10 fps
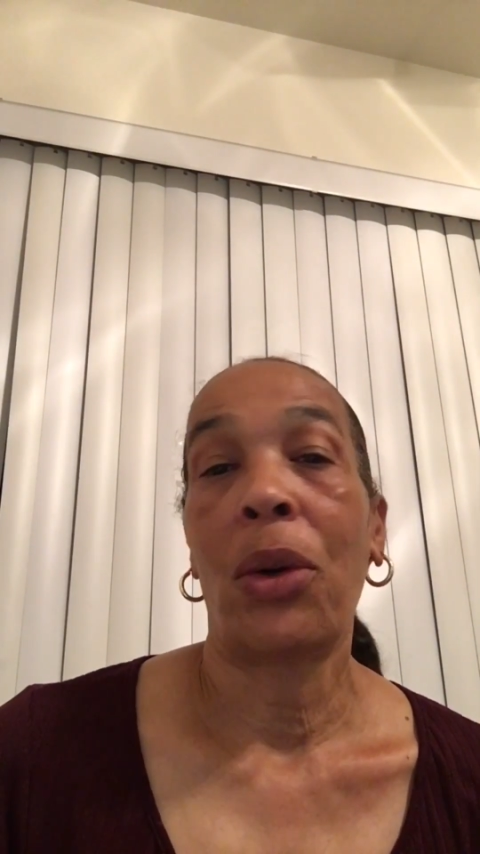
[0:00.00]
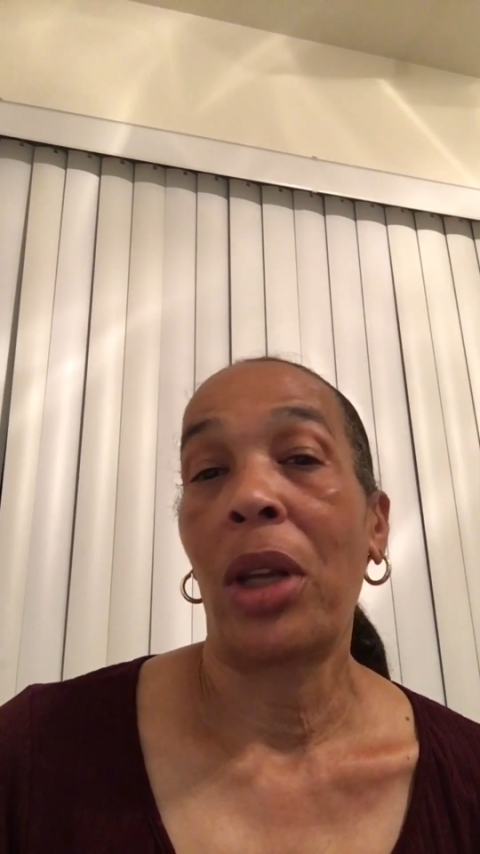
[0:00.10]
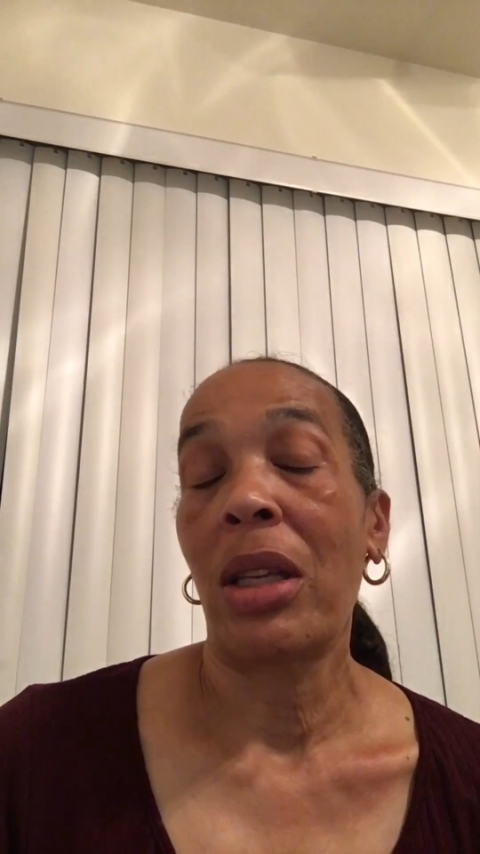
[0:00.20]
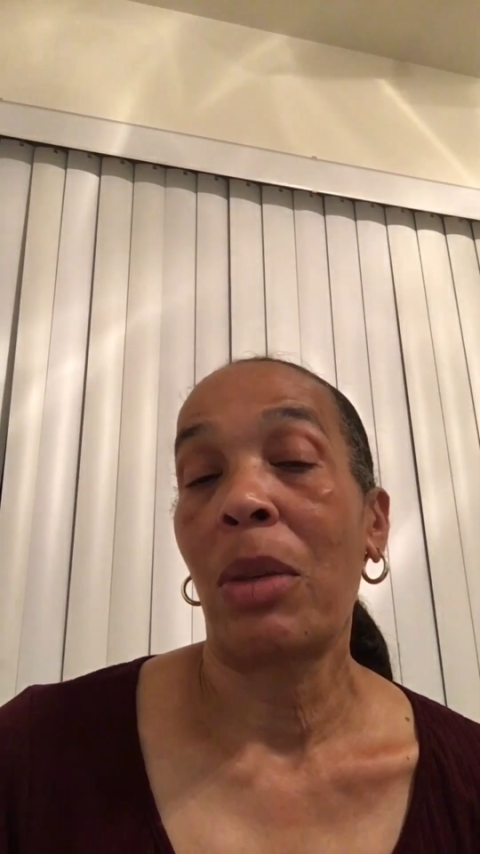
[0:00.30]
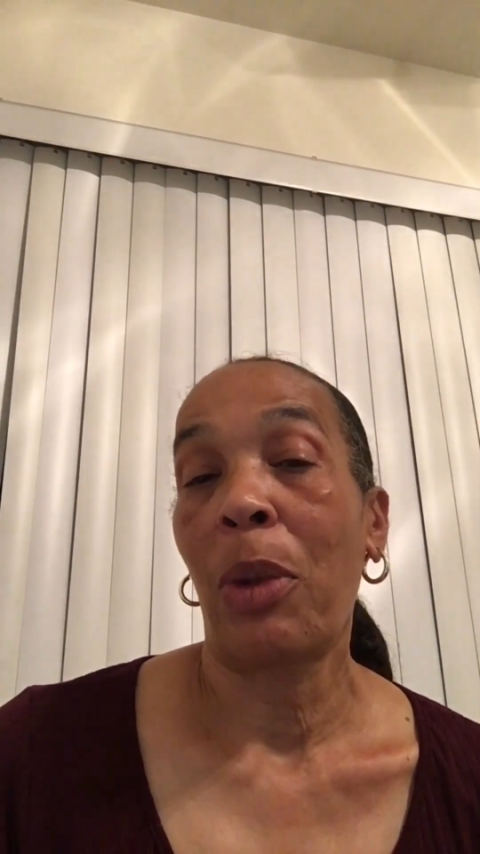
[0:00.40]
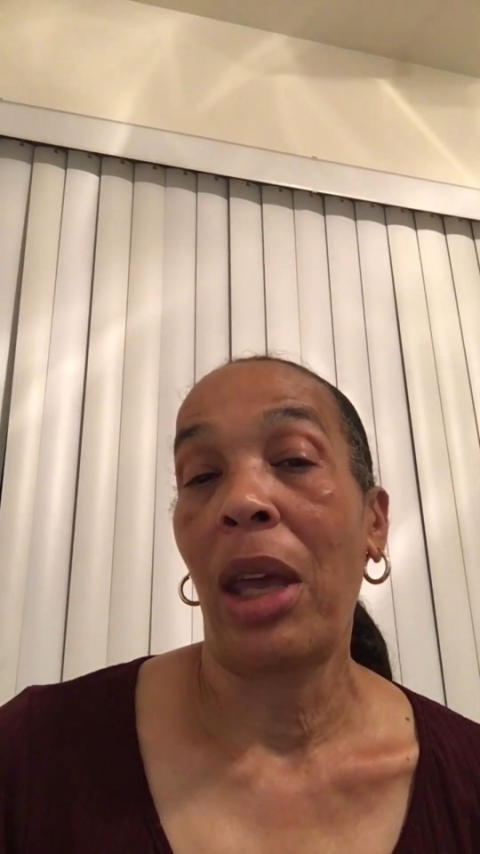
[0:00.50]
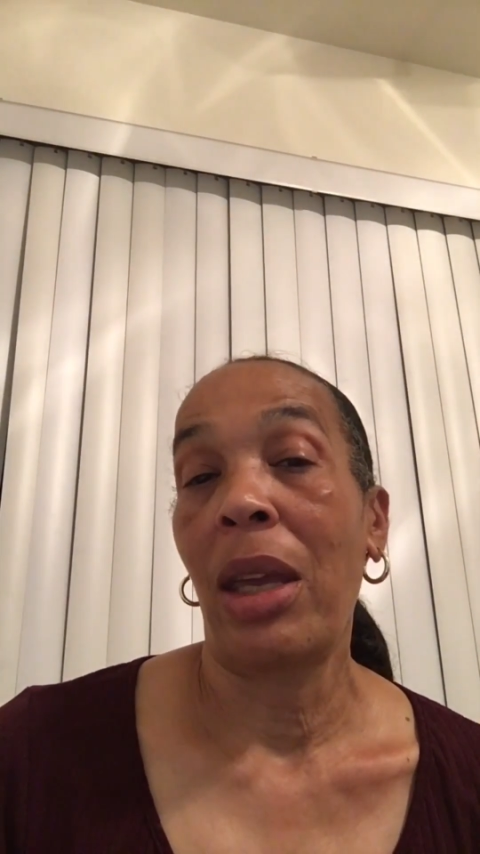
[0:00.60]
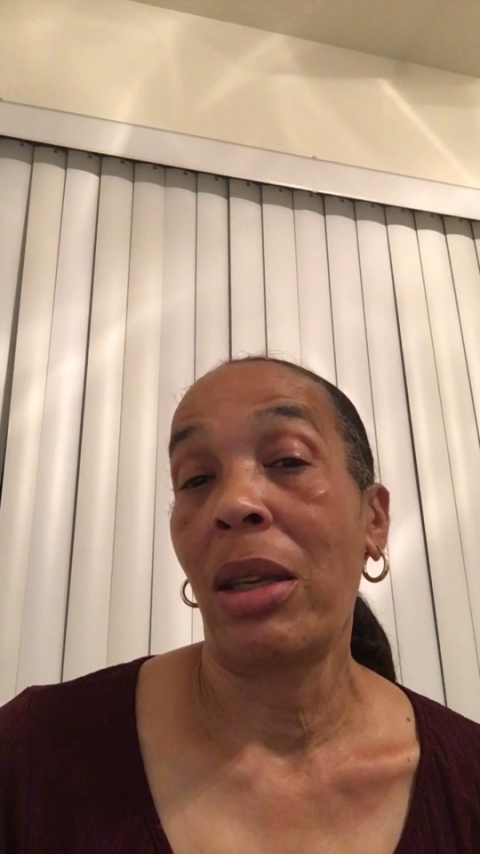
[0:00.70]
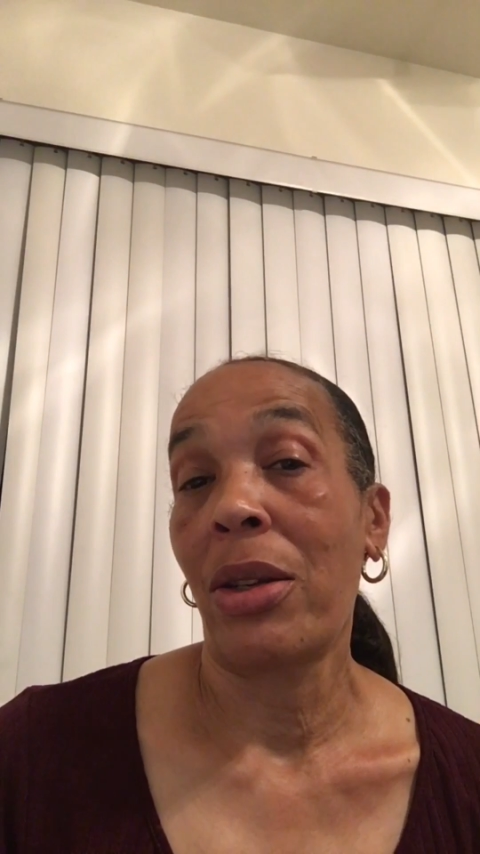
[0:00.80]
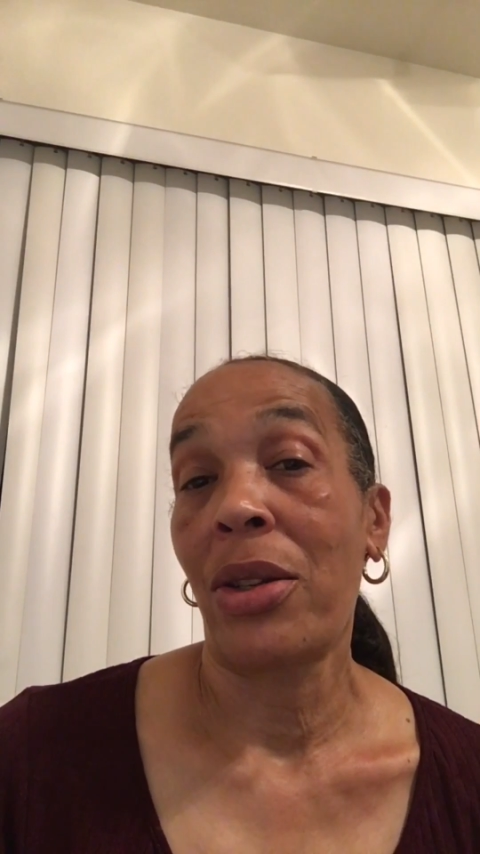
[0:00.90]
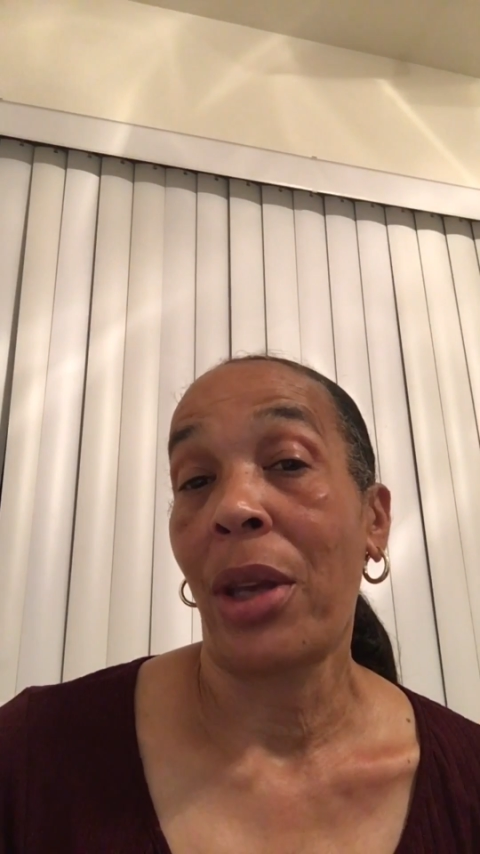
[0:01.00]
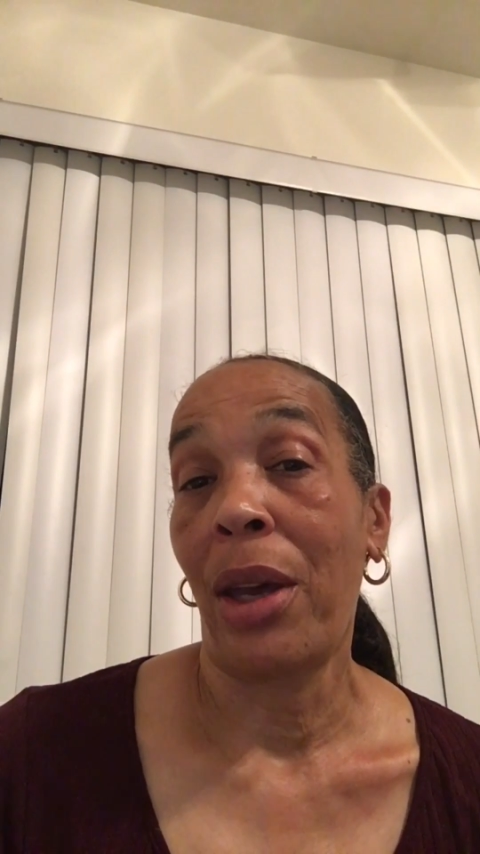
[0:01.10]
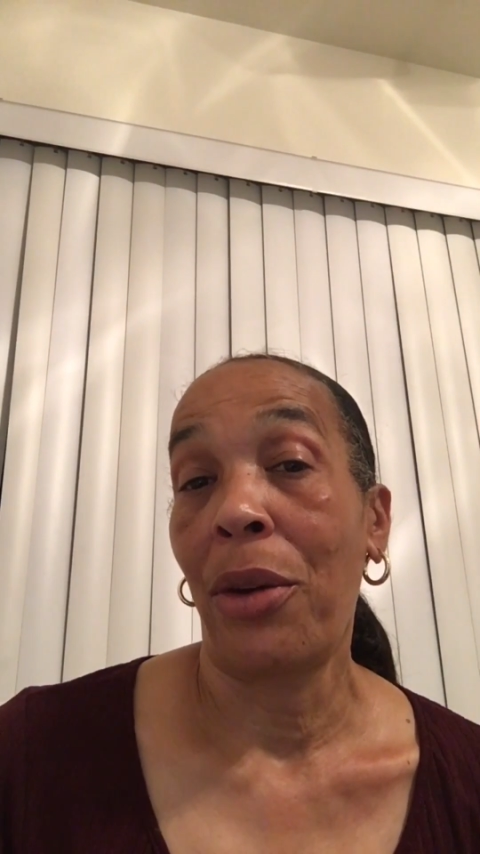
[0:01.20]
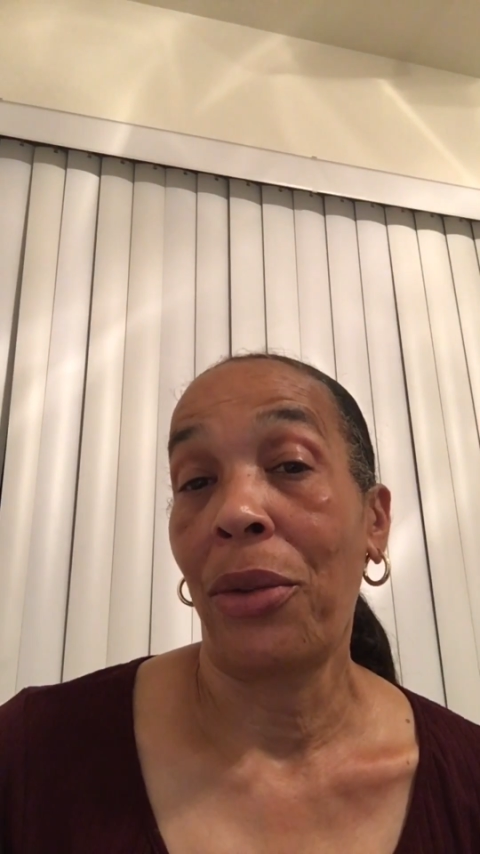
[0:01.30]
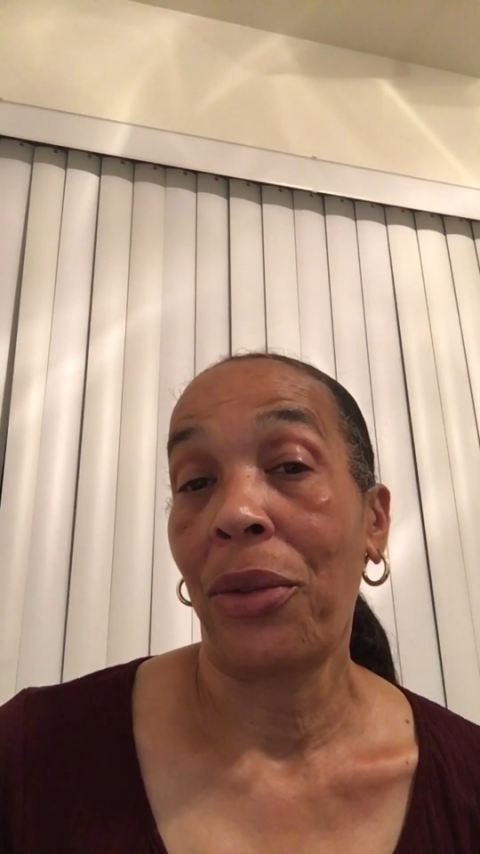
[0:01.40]
explain
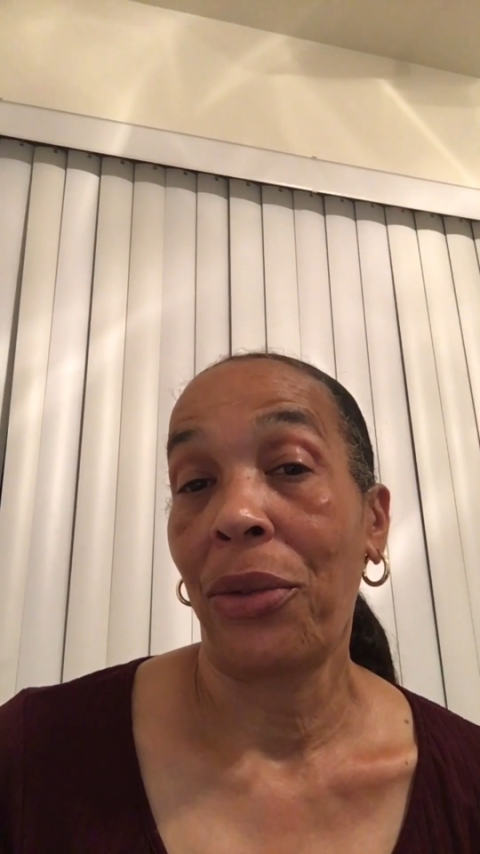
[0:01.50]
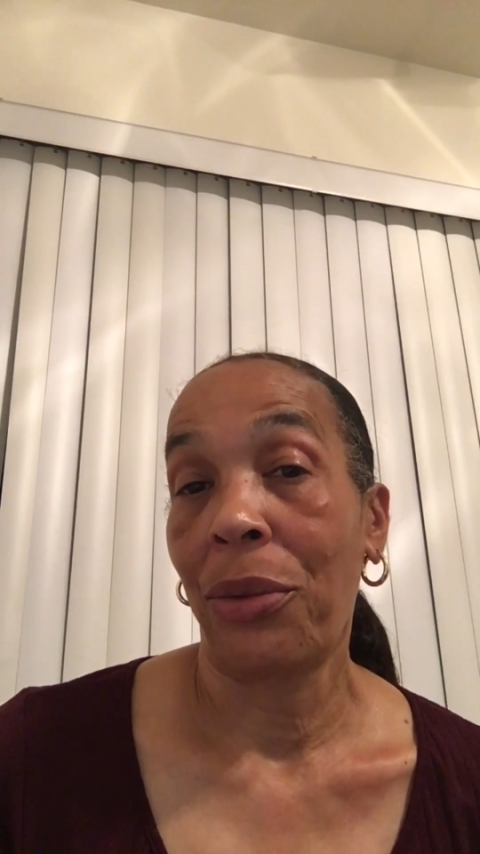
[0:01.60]
yourself